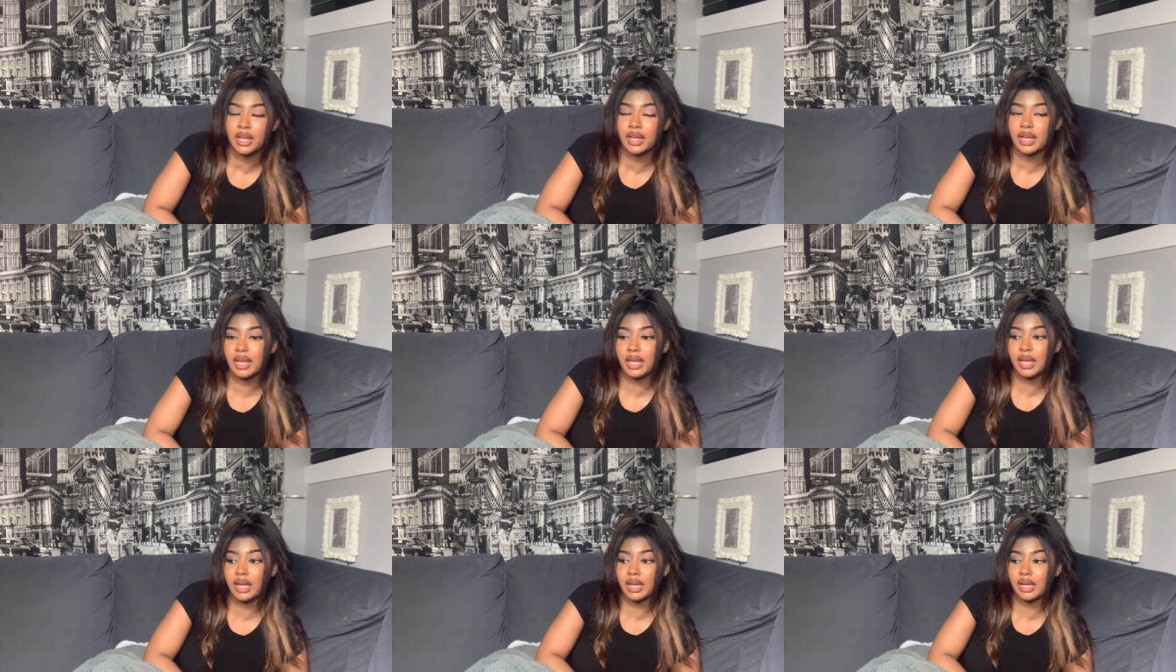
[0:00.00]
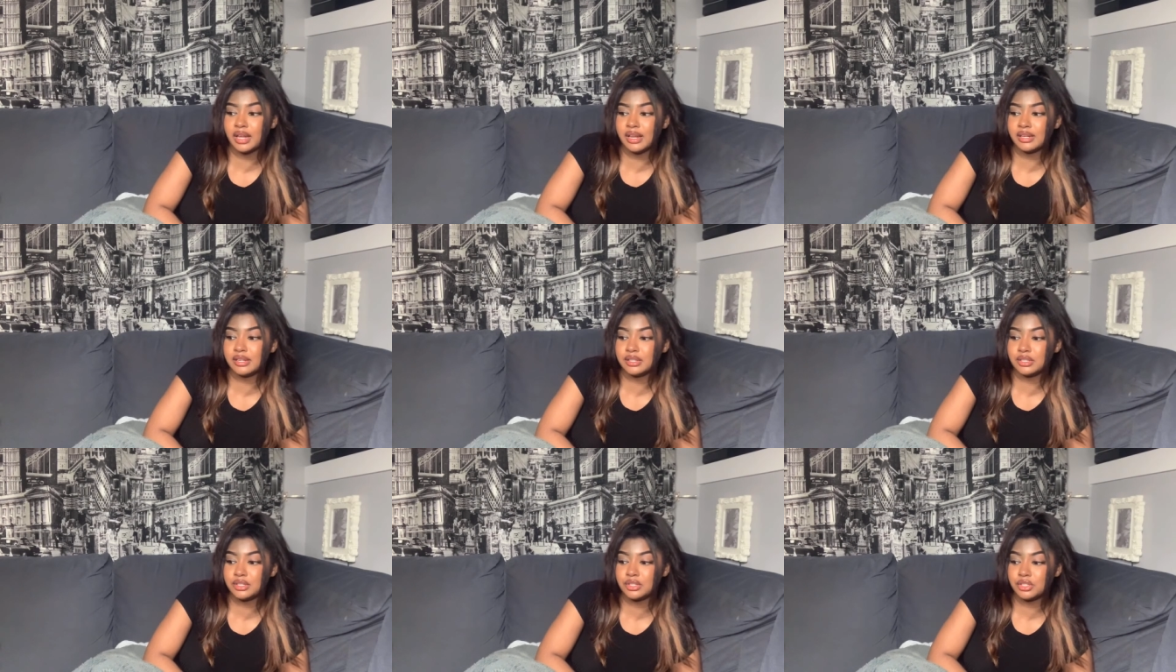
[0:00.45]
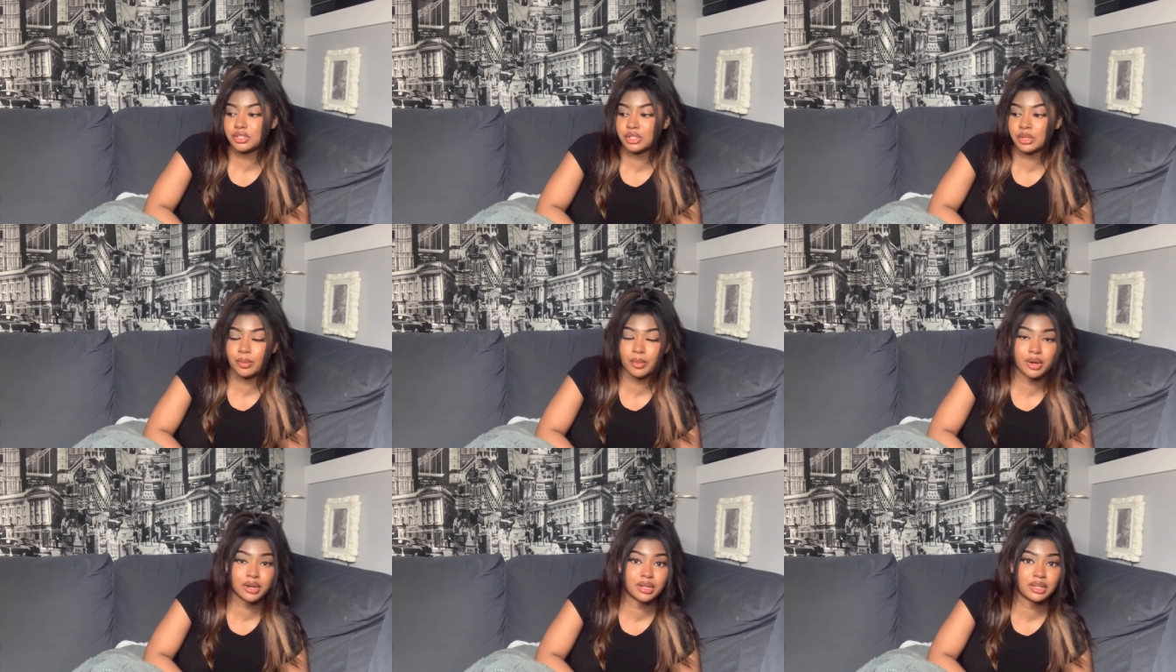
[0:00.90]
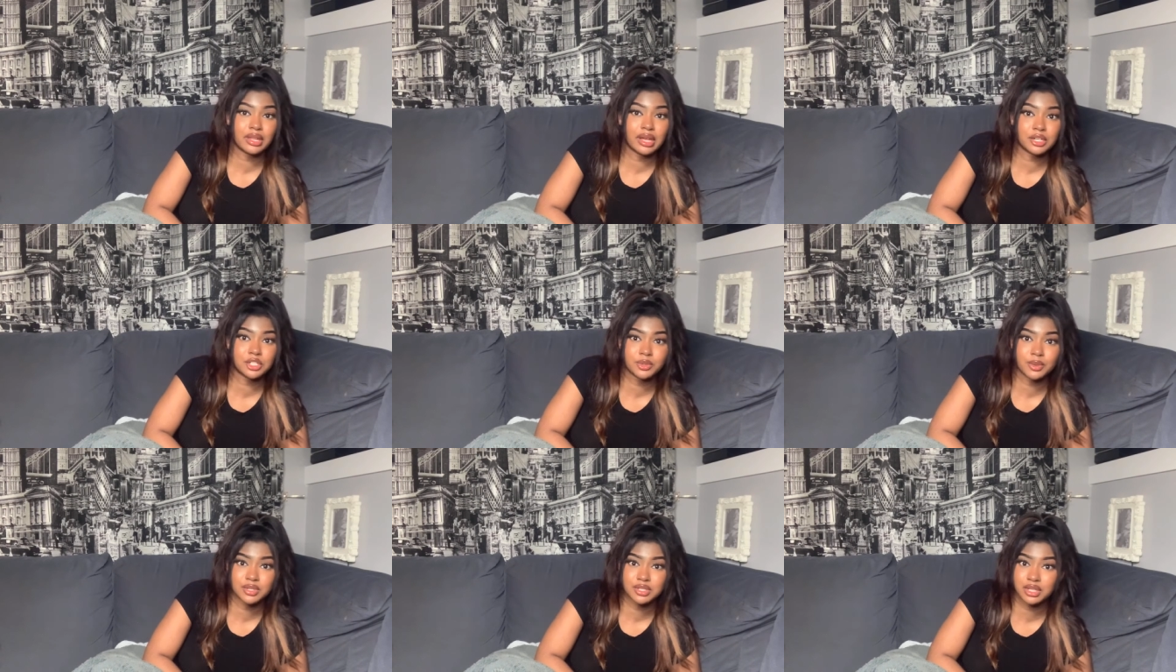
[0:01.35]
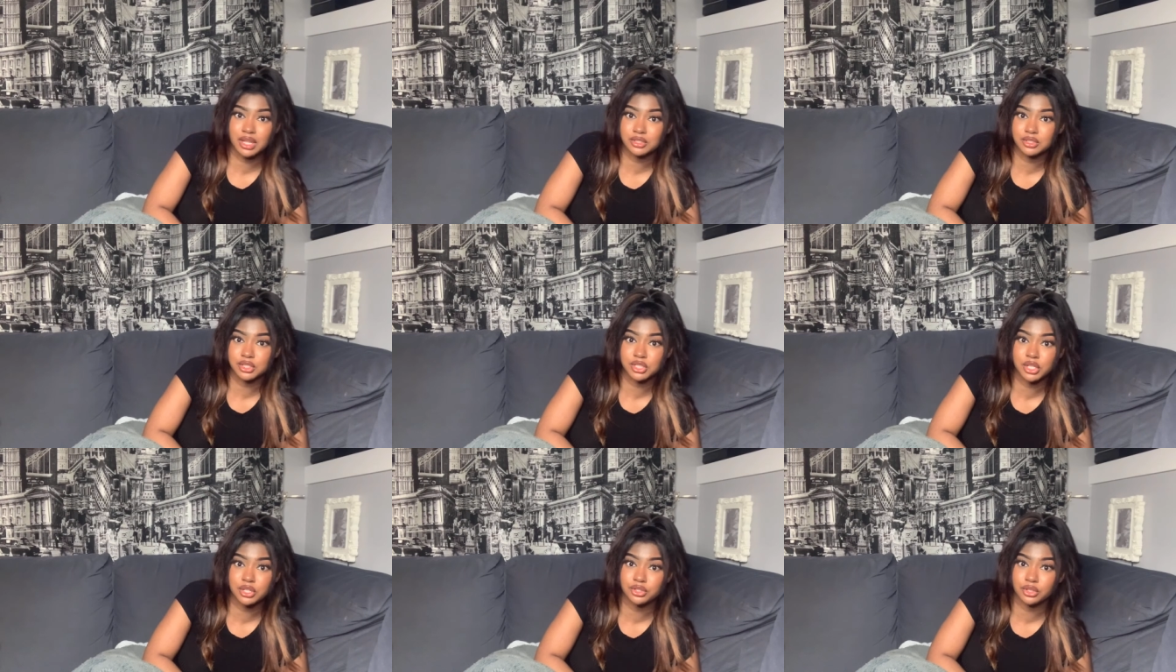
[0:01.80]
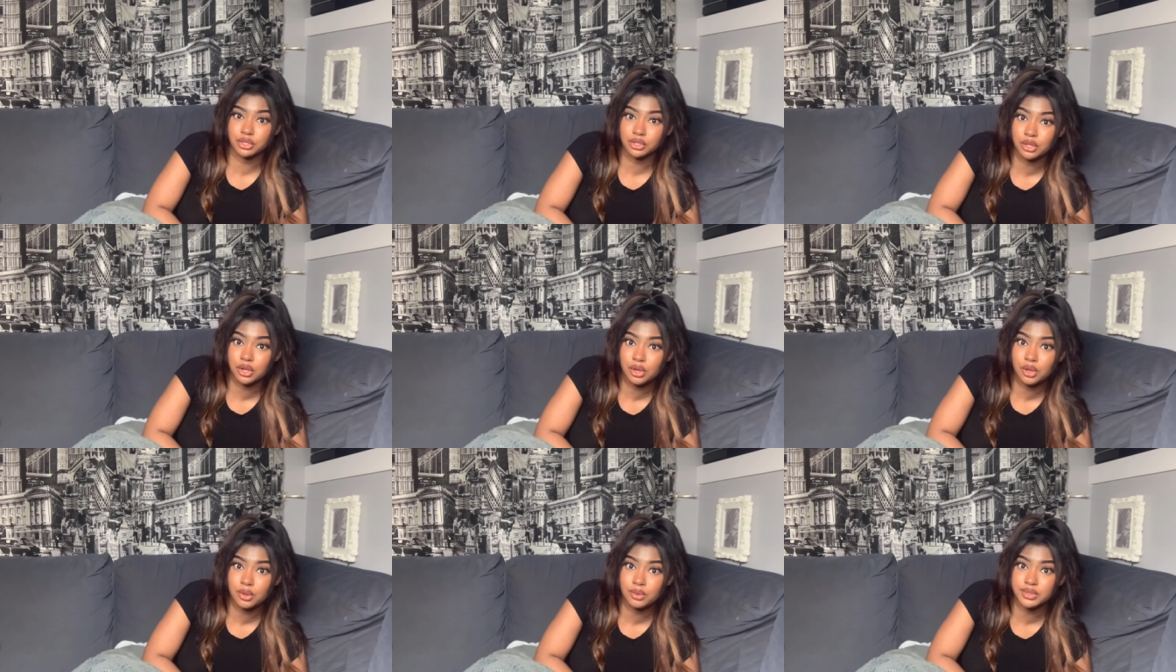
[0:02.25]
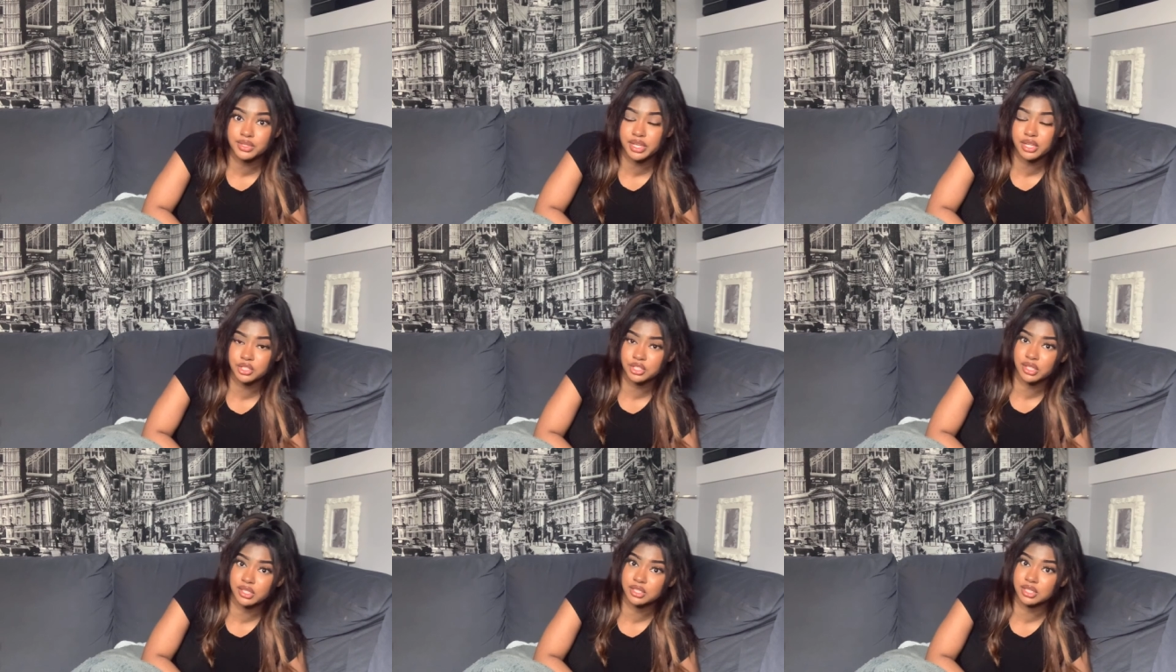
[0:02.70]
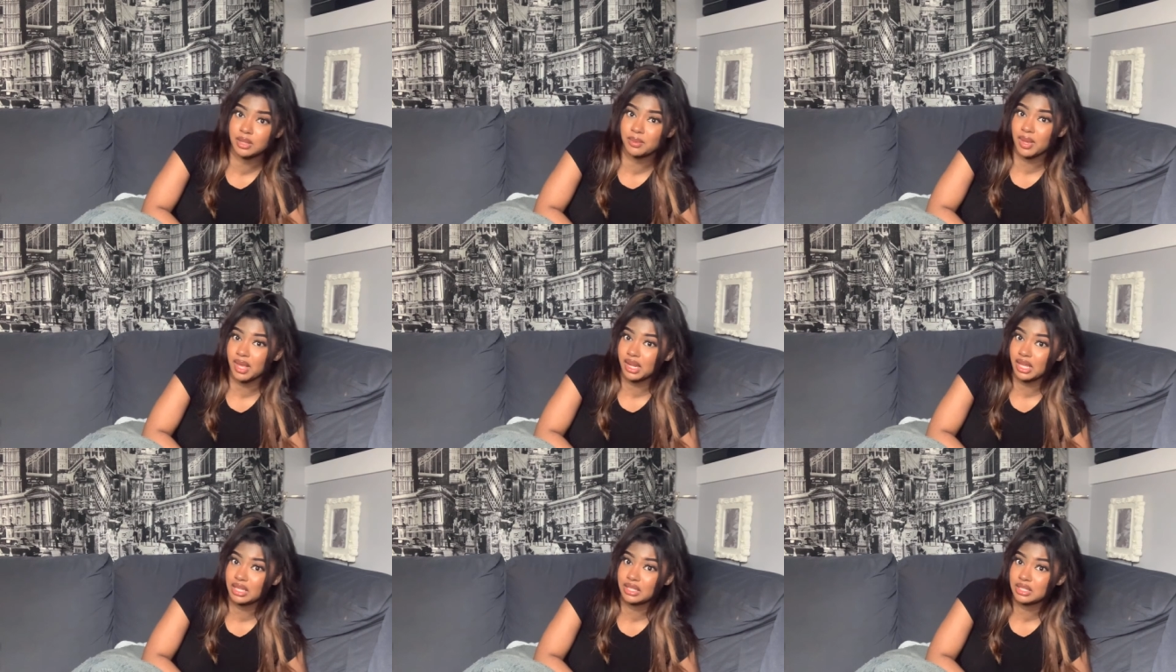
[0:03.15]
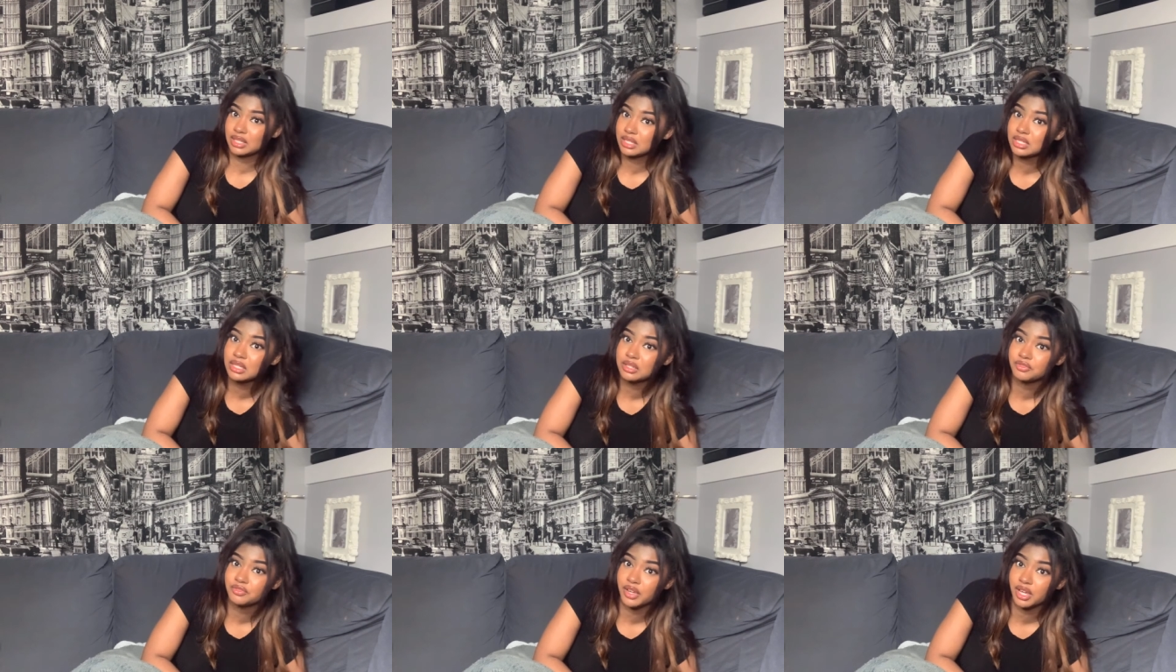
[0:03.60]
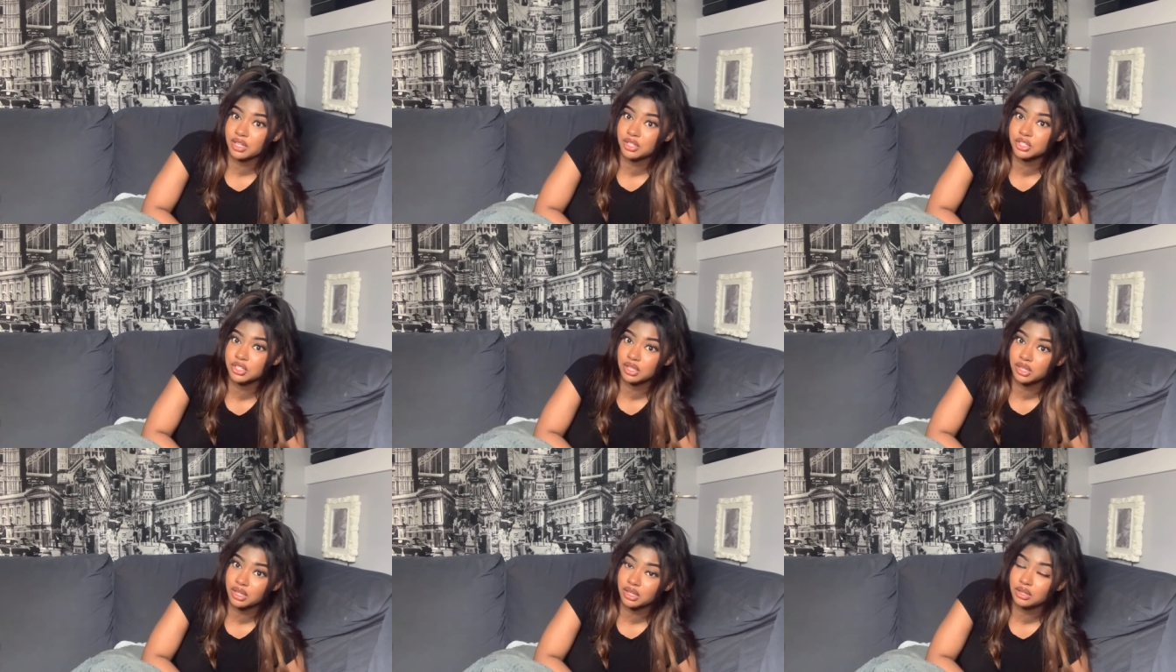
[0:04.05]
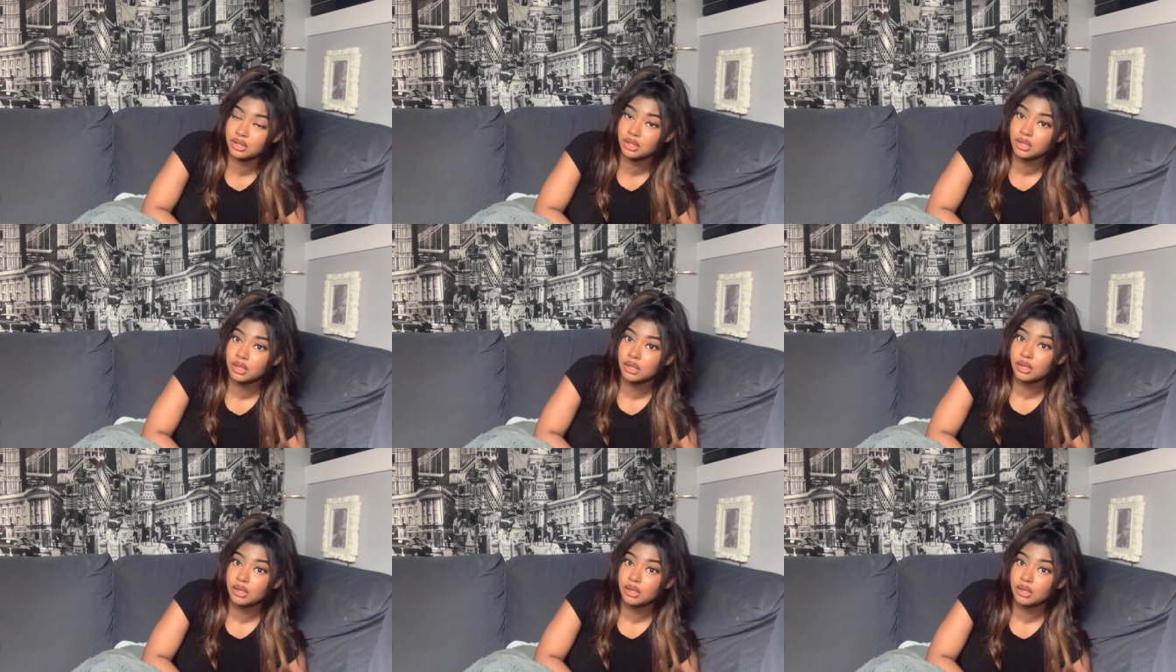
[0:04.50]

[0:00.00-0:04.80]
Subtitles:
and you weren't allowed. She wasn't allowed to change her clothes, and she ended up getting a yeast infection,